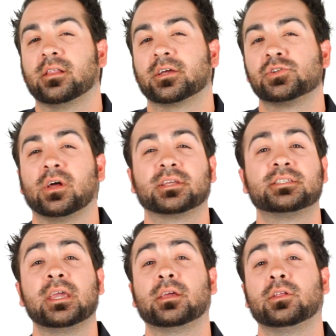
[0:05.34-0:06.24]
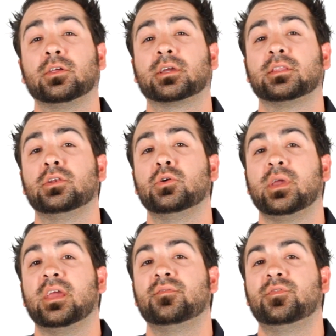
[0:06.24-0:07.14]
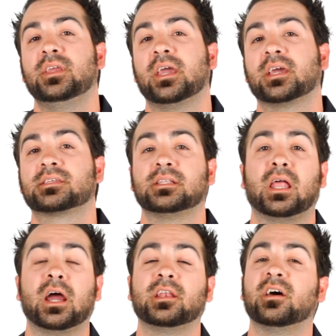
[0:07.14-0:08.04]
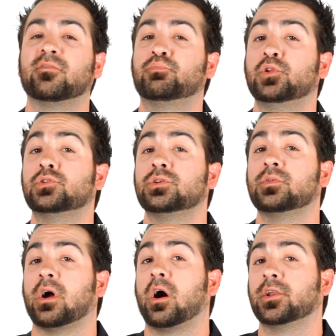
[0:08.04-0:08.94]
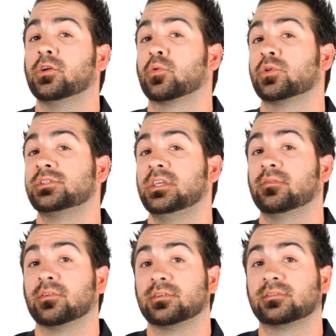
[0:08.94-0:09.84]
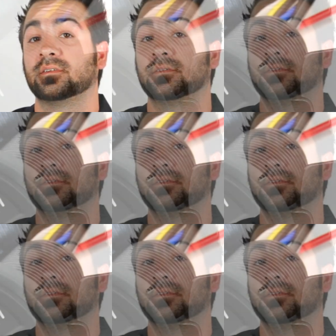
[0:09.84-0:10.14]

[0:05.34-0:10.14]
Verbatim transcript: Electronix taking a look at the new NVX line of Bluetooth audio receivers.